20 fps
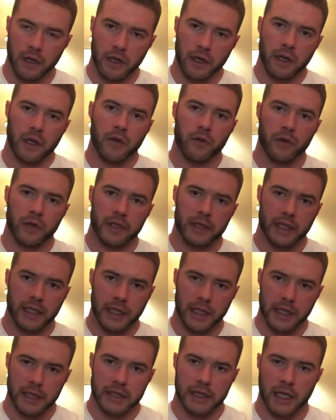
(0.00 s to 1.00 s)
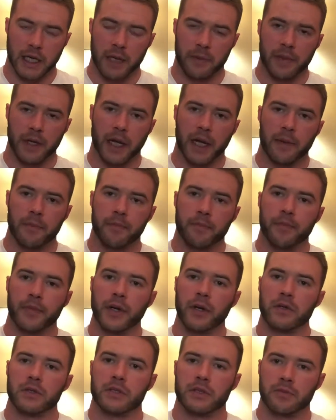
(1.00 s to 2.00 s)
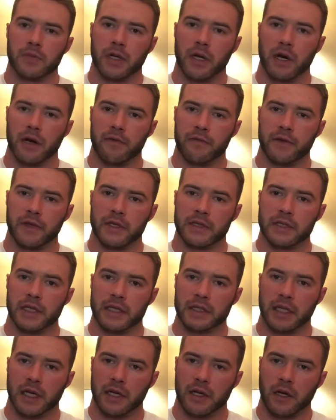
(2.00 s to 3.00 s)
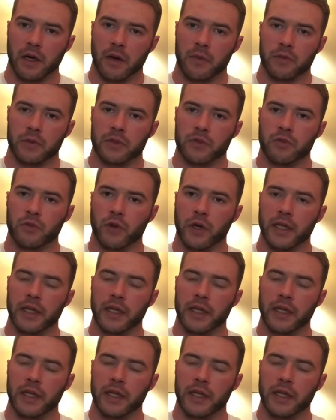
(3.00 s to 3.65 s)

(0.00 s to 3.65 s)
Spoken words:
One thing at a time. And I built some confidence as I accomplished one